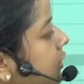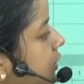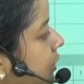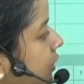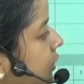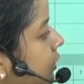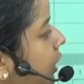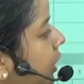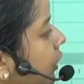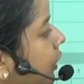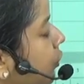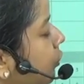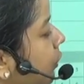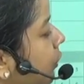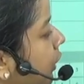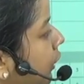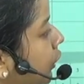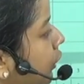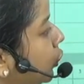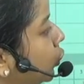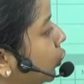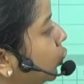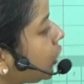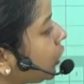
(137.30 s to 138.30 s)
that you need
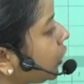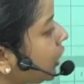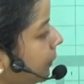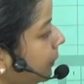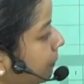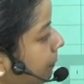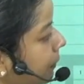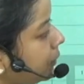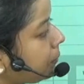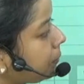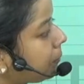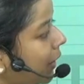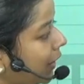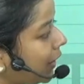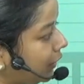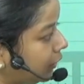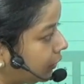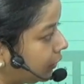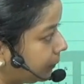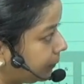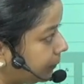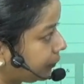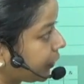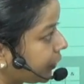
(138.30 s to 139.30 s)
to keep in mind.
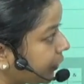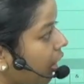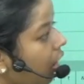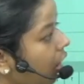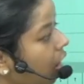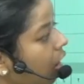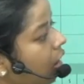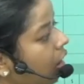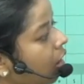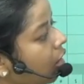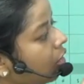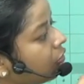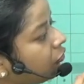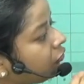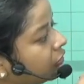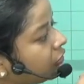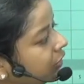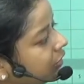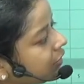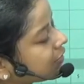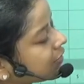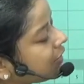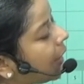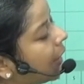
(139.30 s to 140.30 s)
For
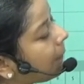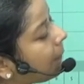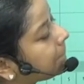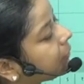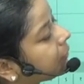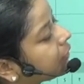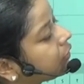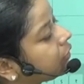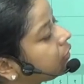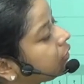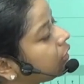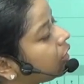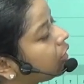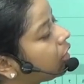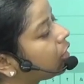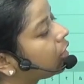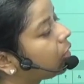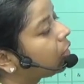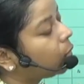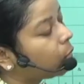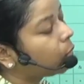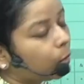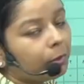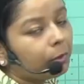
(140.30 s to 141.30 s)
example,
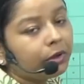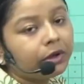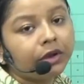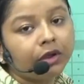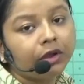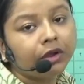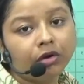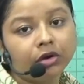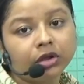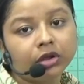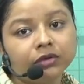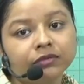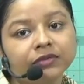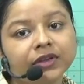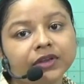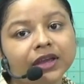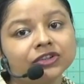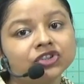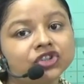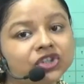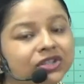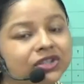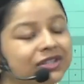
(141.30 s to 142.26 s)
over here we are just